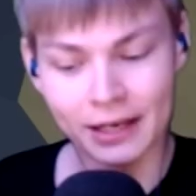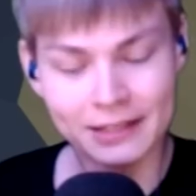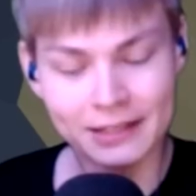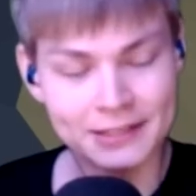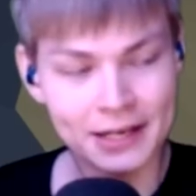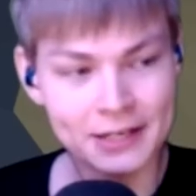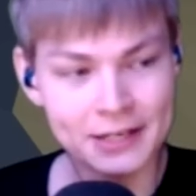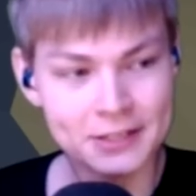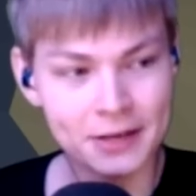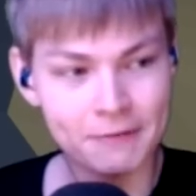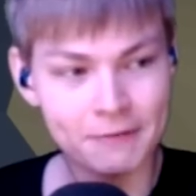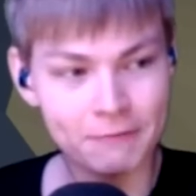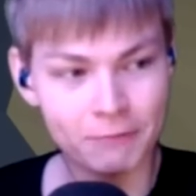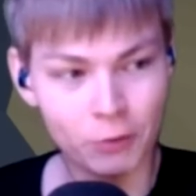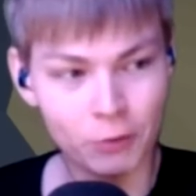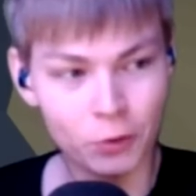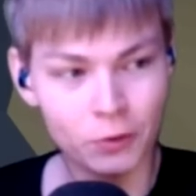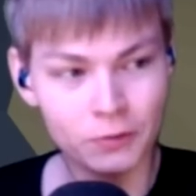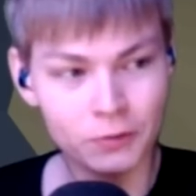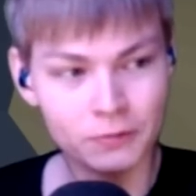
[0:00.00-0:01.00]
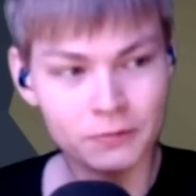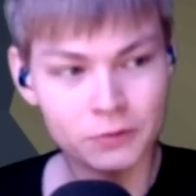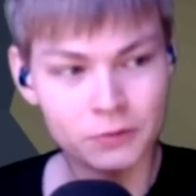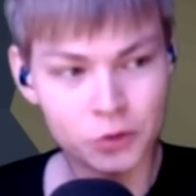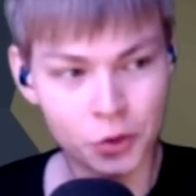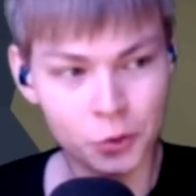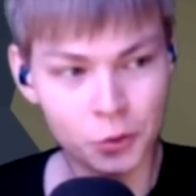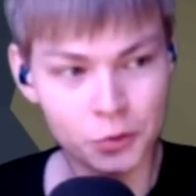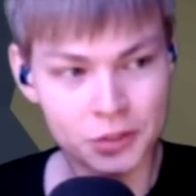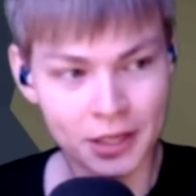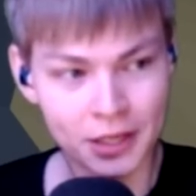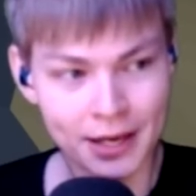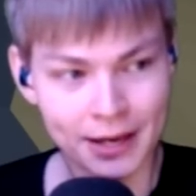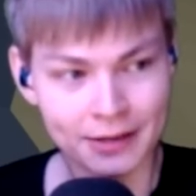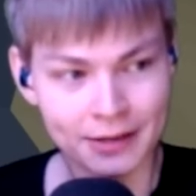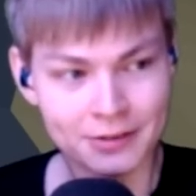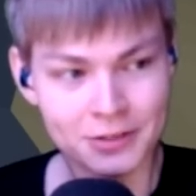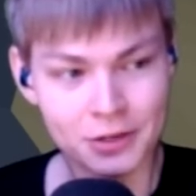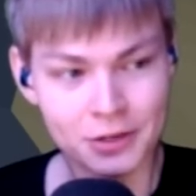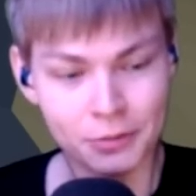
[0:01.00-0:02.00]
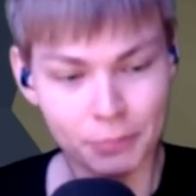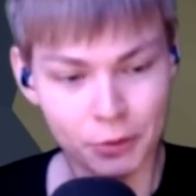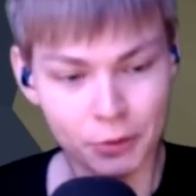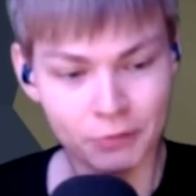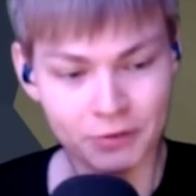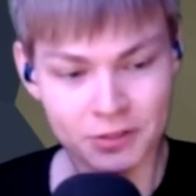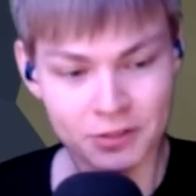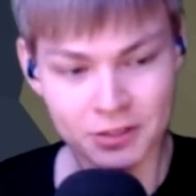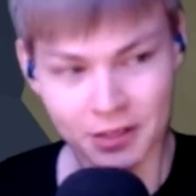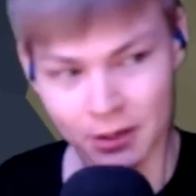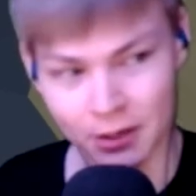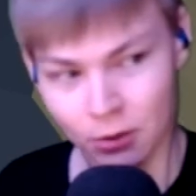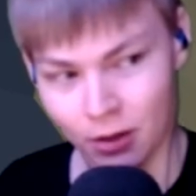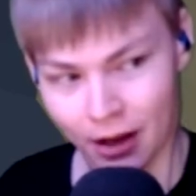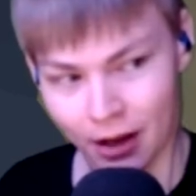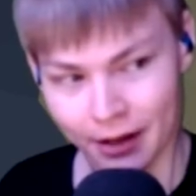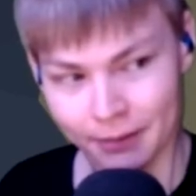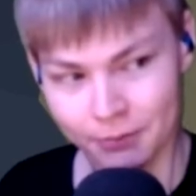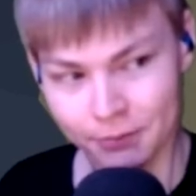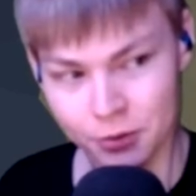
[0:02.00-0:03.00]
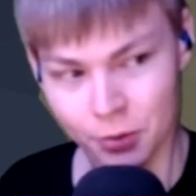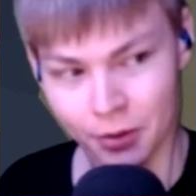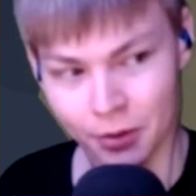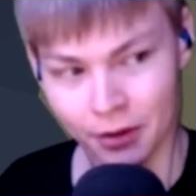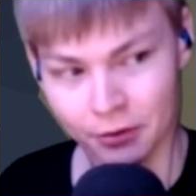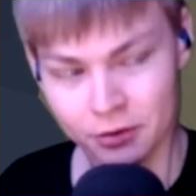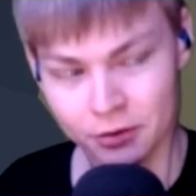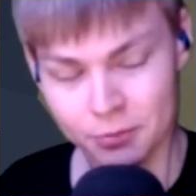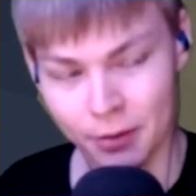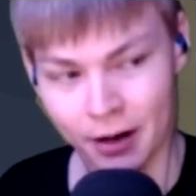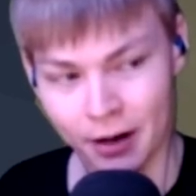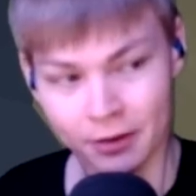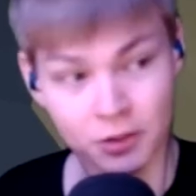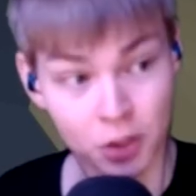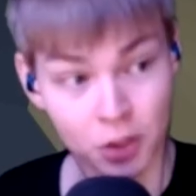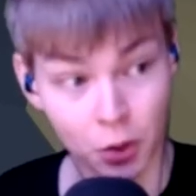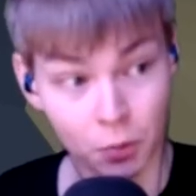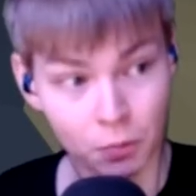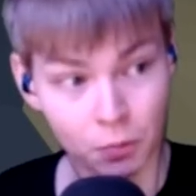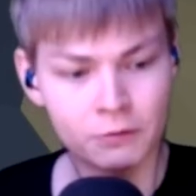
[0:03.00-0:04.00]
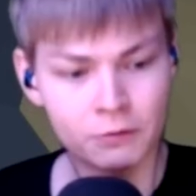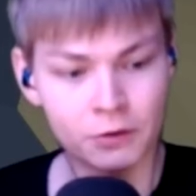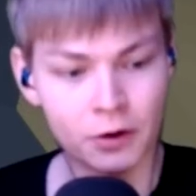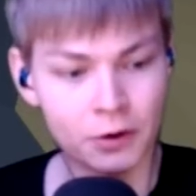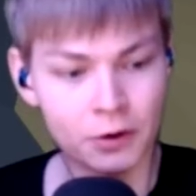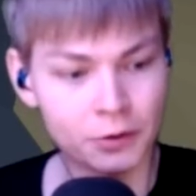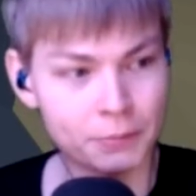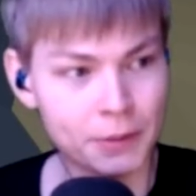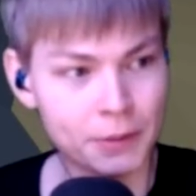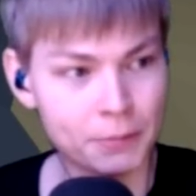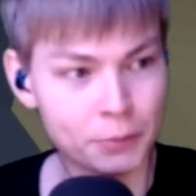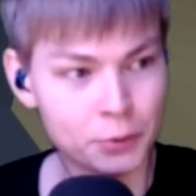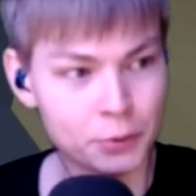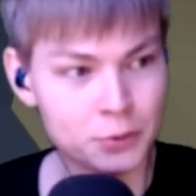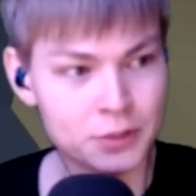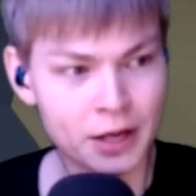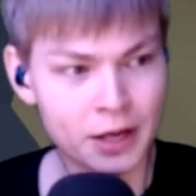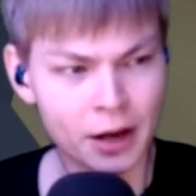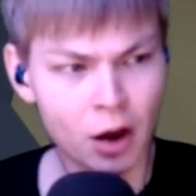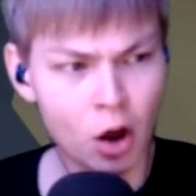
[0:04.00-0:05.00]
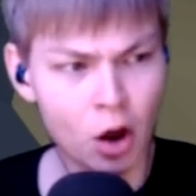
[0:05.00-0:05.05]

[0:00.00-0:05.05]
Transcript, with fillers: It takes a full two ticks to move a single item to another spot. So, for all the people who say,